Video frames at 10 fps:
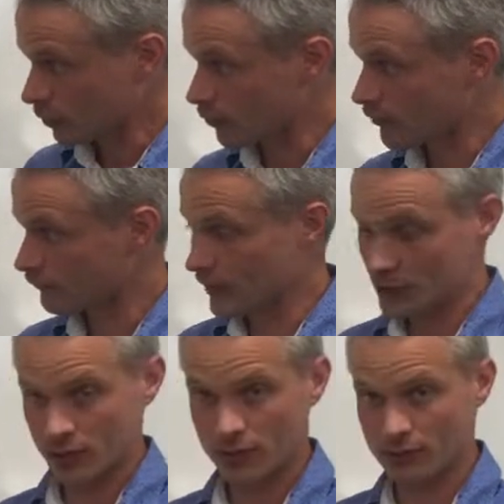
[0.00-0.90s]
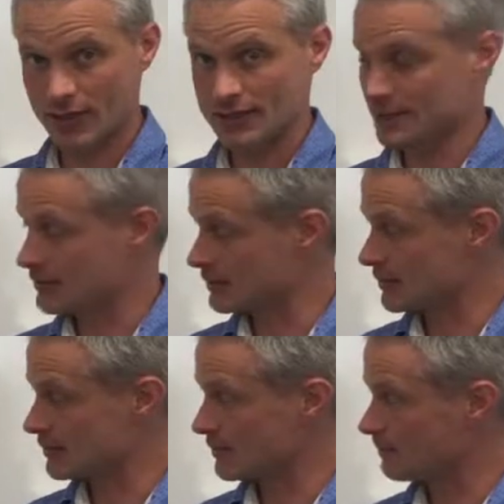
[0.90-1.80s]
on a fragile grassland
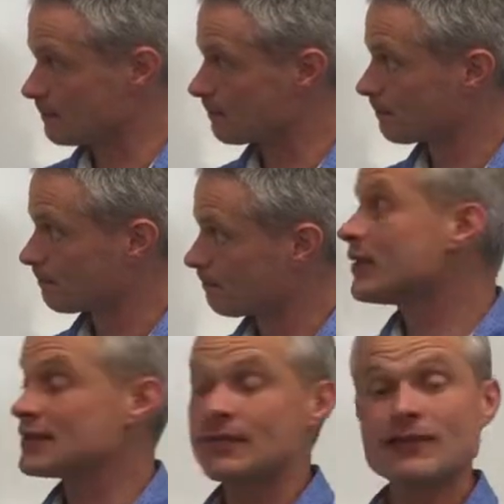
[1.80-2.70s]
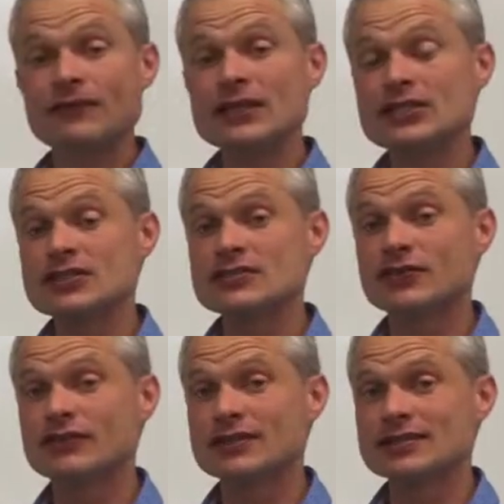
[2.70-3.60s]
system. Some of the features
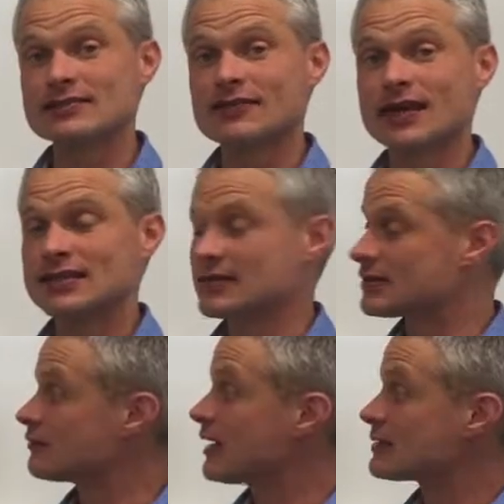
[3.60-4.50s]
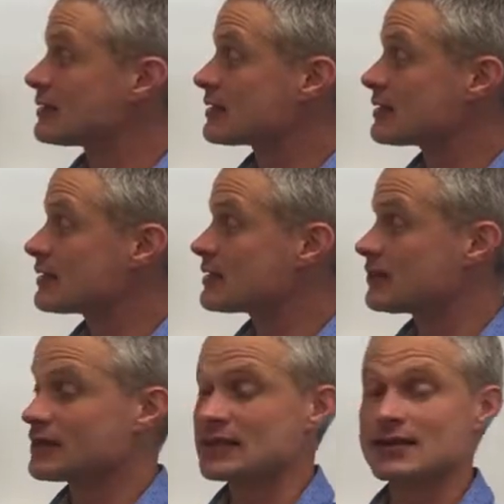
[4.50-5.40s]
of this grassland
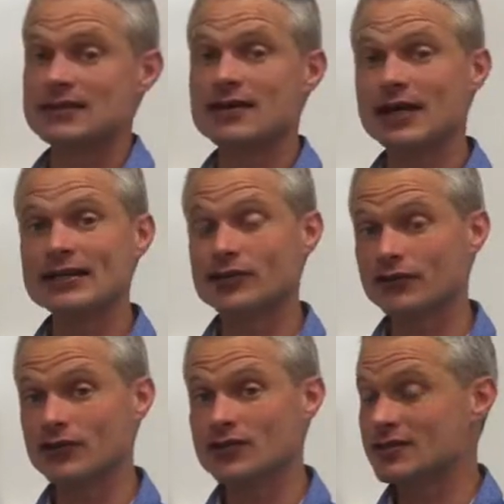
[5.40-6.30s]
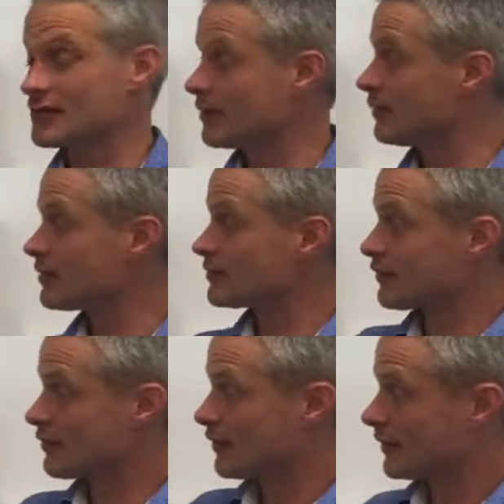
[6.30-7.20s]
system is its high diversity because
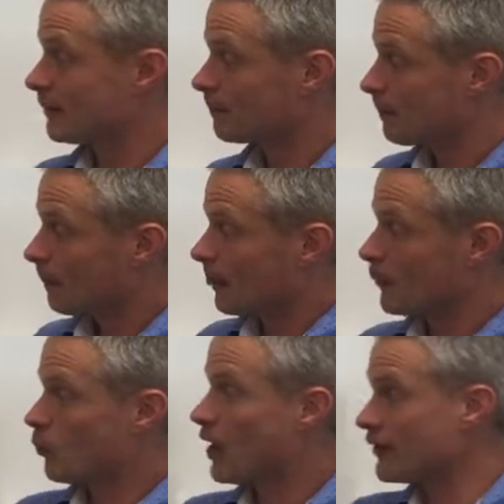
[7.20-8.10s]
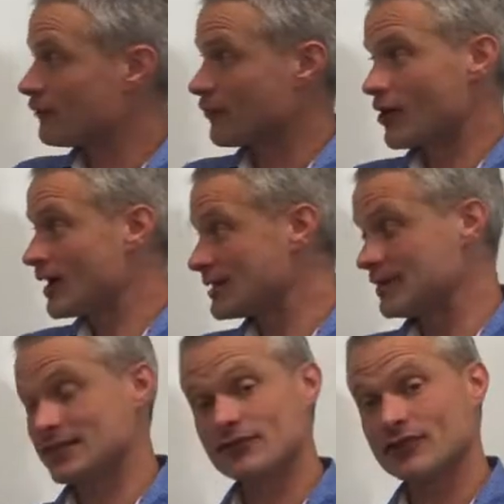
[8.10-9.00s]
of the wide
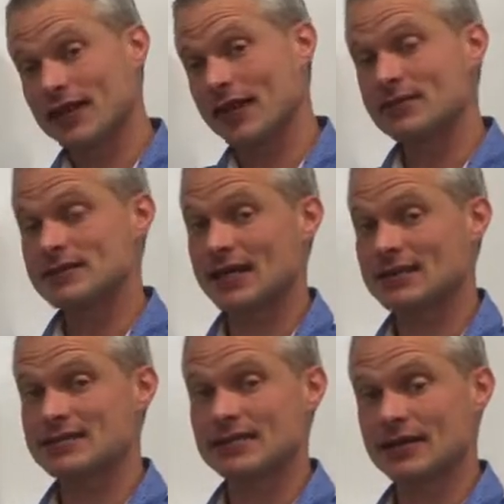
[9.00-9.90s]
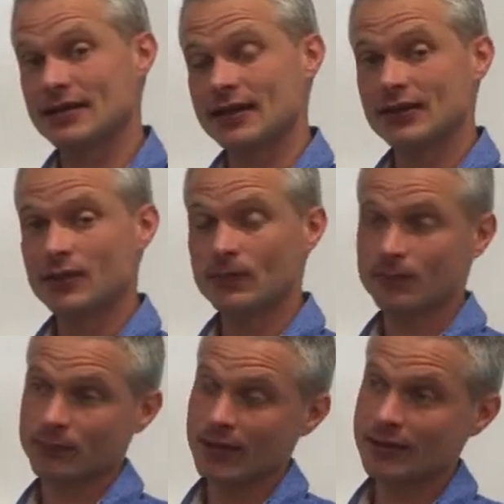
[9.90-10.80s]
variety of different habitats and
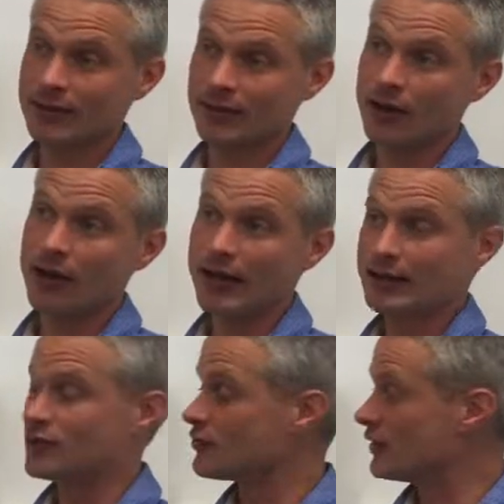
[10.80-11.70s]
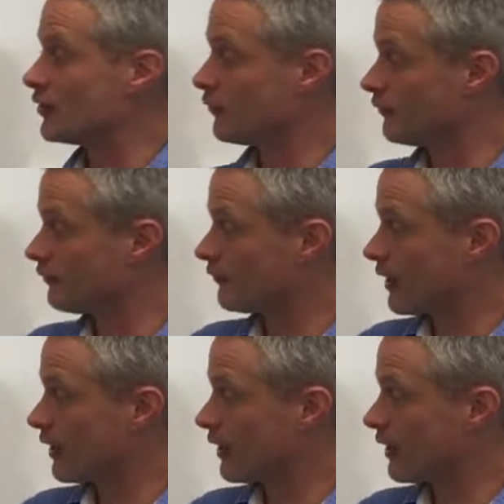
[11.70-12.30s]
the high degree of